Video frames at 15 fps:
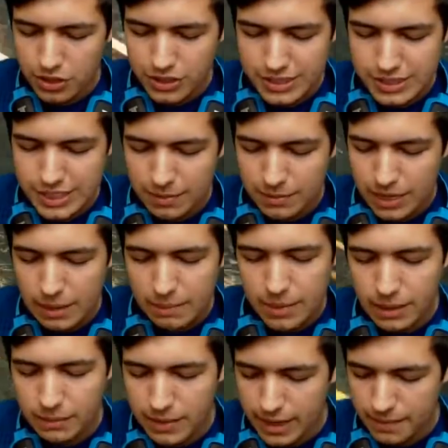You can see him in our
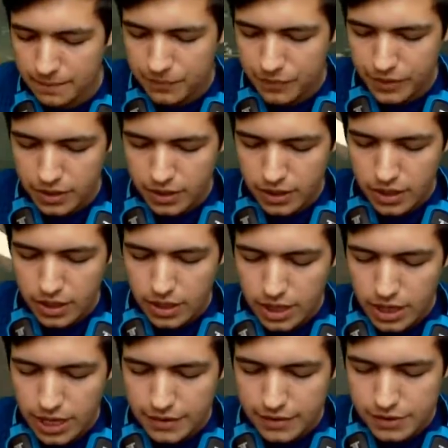mini-map.
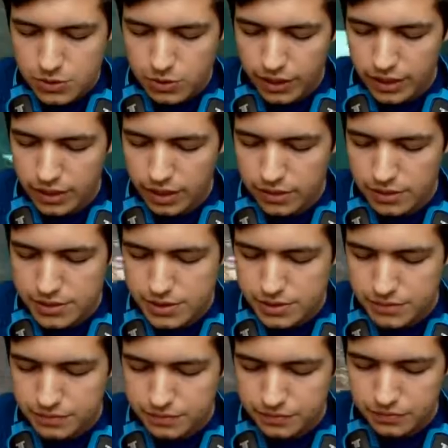That's quite close.